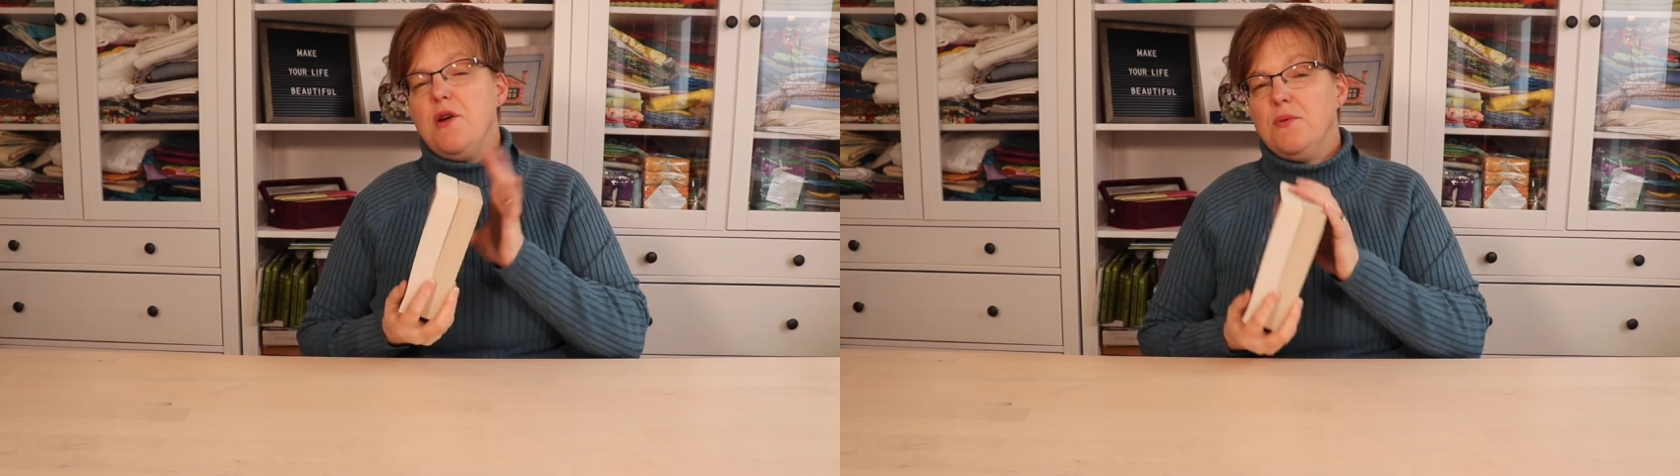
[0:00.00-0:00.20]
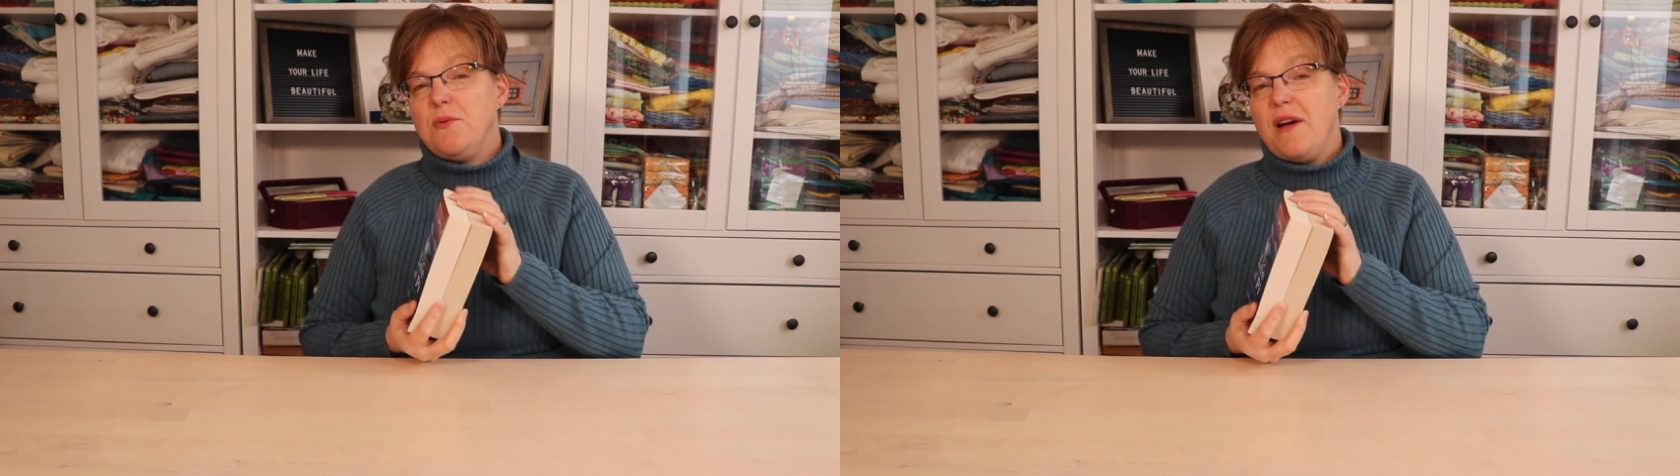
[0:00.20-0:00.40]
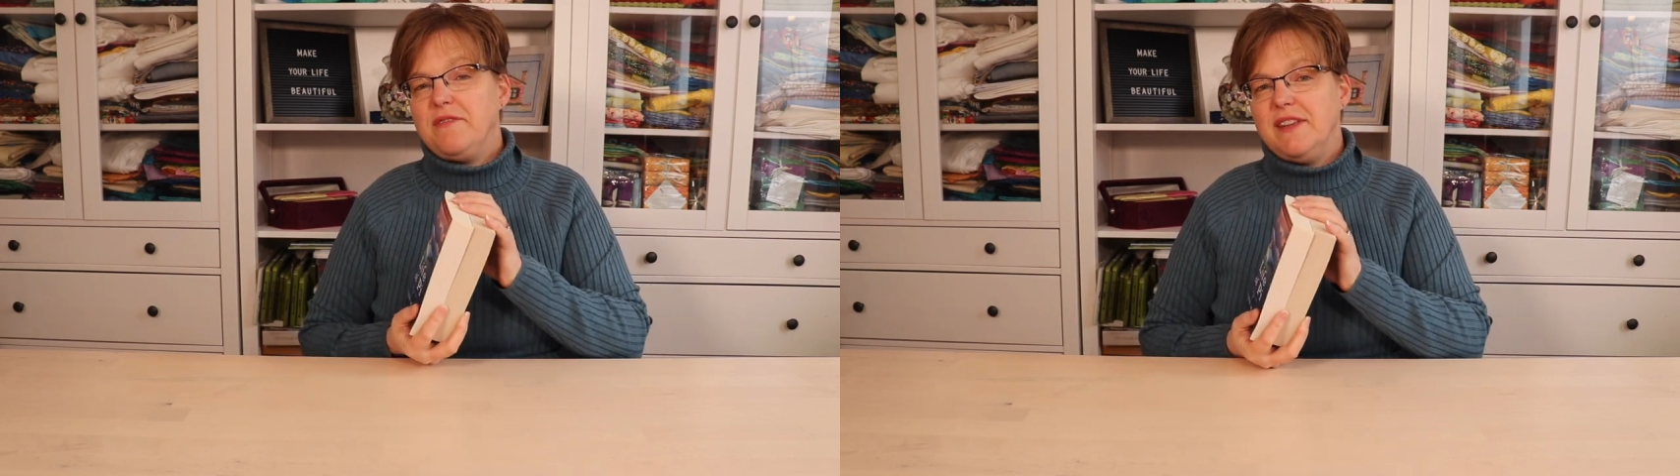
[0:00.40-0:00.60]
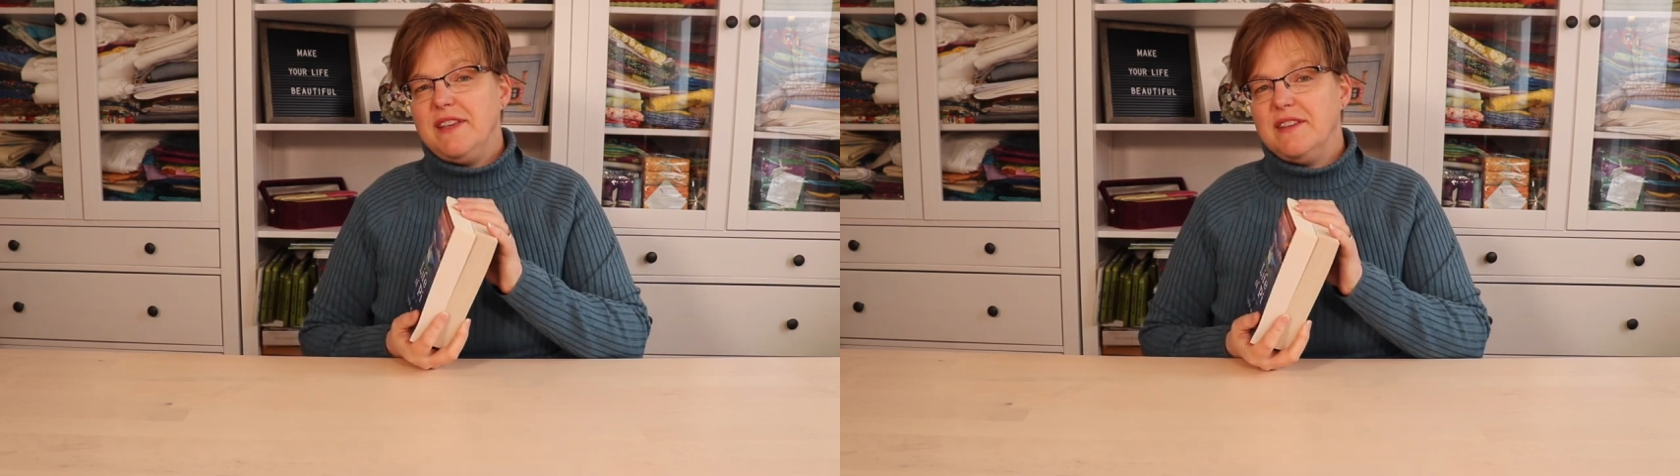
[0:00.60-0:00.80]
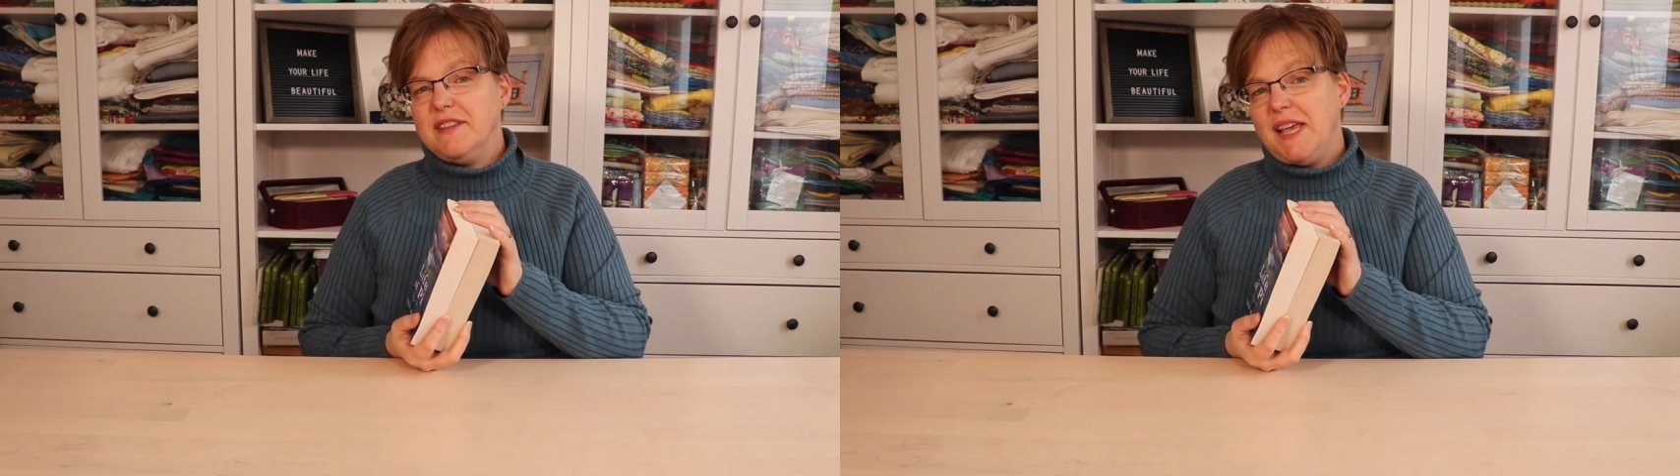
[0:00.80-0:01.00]
roughly
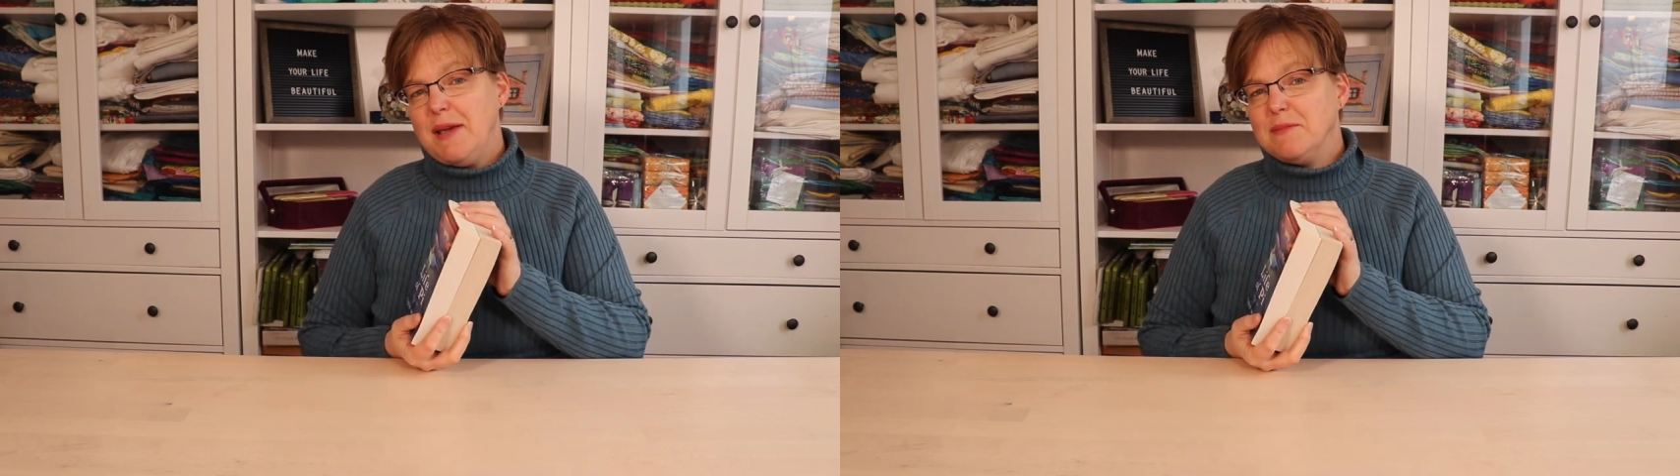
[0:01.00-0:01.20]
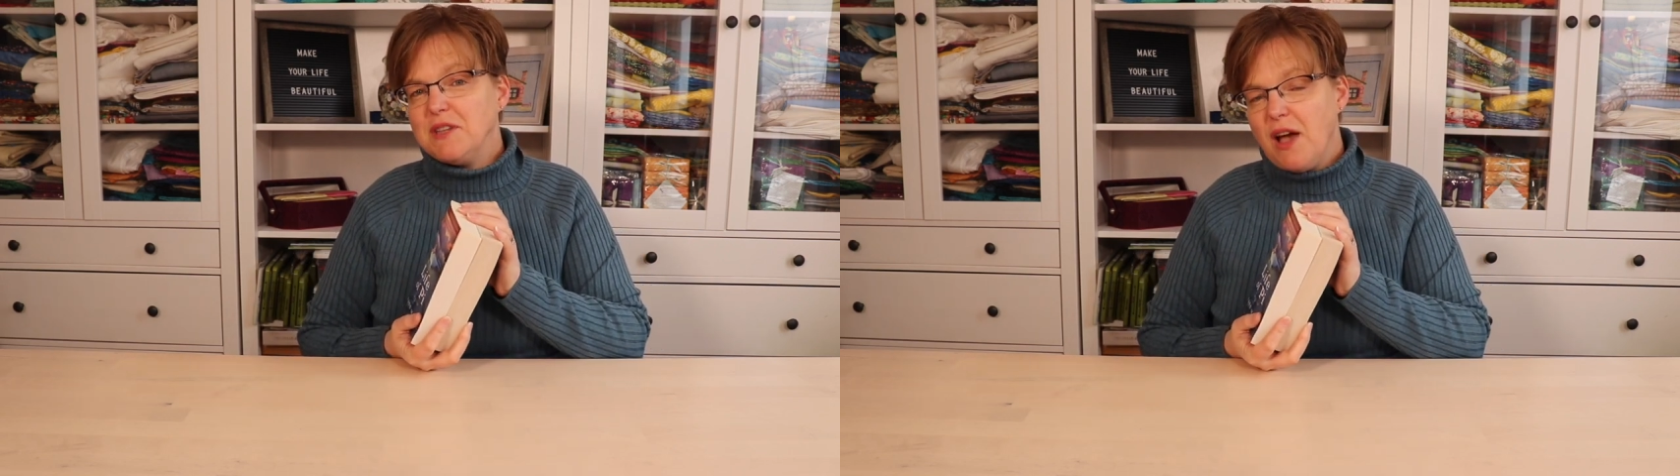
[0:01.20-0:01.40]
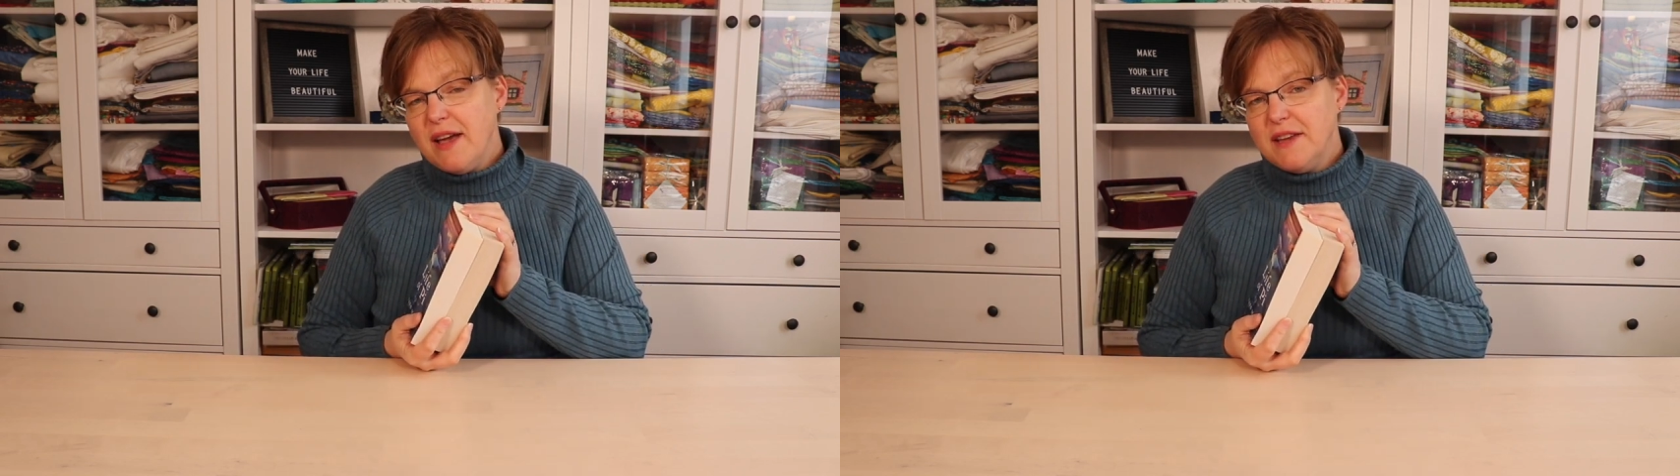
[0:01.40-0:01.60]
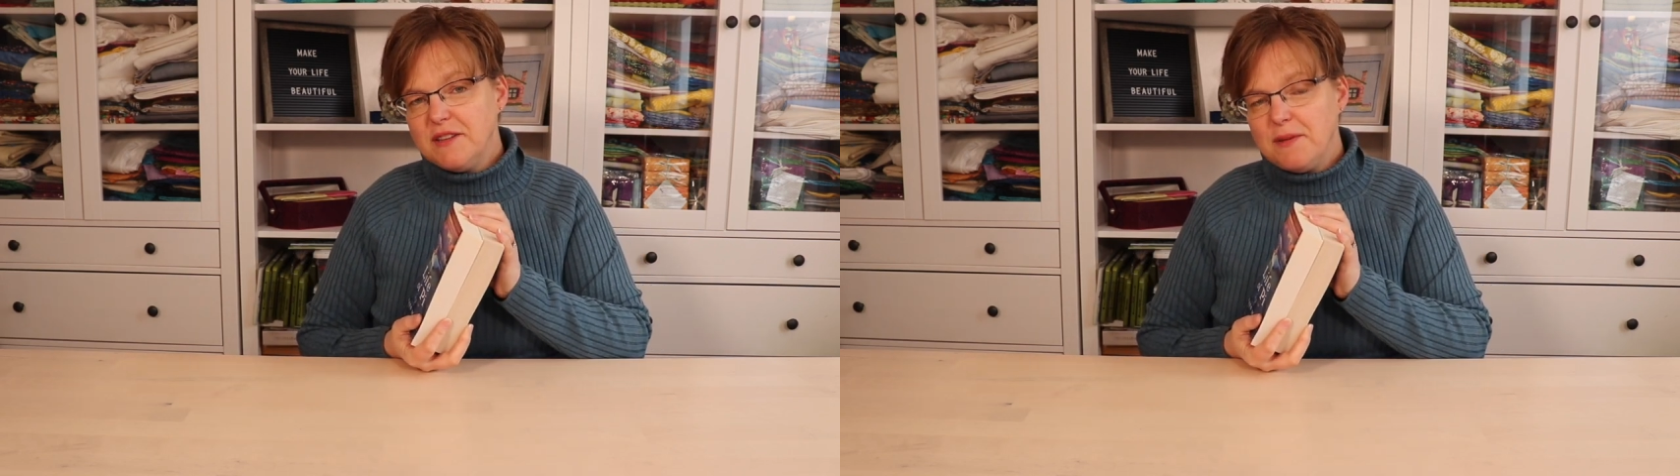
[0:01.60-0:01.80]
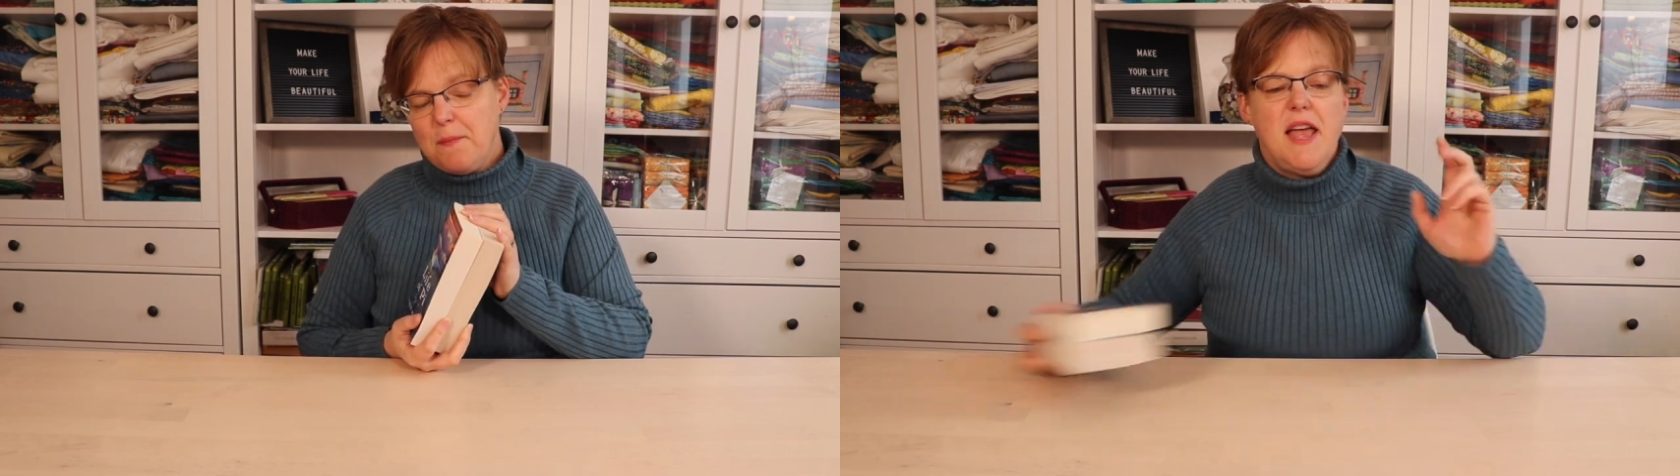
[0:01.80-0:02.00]
the same size.